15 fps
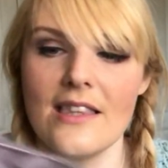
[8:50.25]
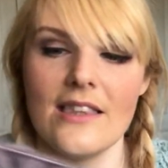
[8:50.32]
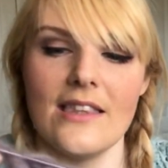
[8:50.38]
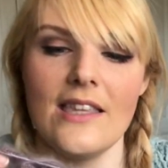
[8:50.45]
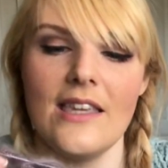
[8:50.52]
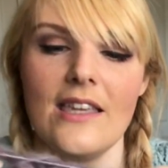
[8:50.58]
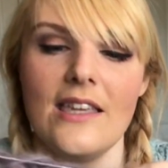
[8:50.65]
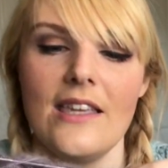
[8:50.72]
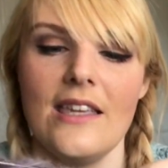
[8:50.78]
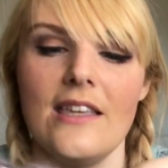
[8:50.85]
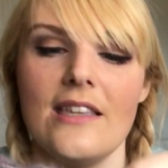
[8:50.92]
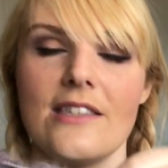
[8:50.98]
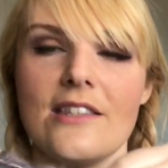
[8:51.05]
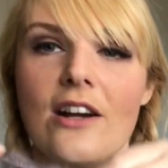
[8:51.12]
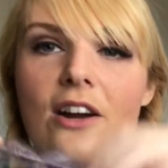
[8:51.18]
the
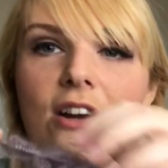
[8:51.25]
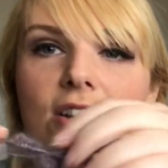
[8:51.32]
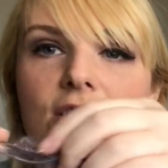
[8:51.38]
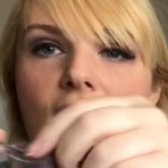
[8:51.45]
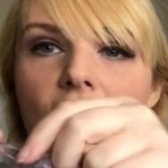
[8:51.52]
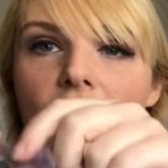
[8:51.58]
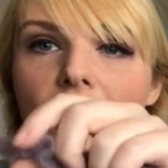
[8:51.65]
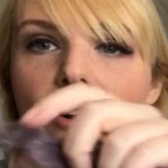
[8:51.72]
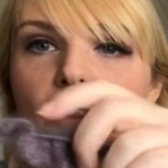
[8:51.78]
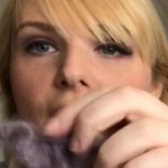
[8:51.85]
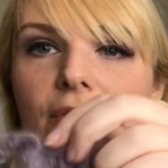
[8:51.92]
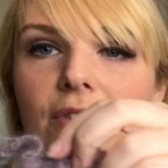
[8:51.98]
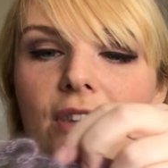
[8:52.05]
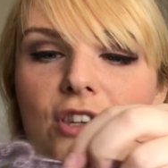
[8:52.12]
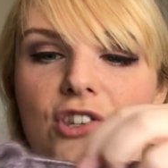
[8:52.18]
start
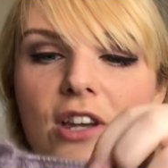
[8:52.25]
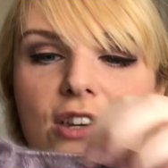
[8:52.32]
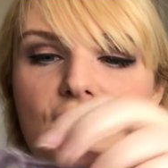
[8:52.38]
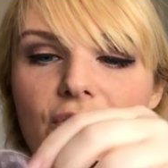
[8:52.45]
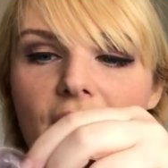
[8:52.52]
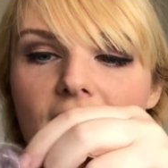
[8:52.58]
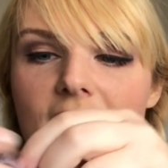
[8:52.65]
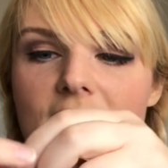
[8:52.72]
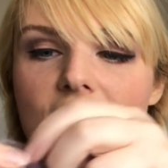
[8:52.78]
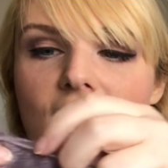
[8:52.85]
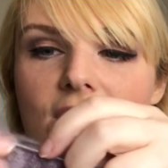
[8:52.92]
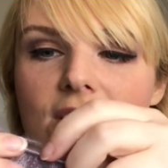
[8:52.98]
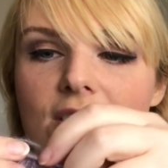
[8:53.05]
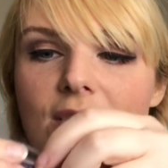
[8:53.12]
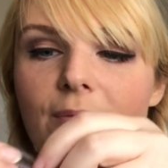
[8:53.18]
of the Chanterelle Socks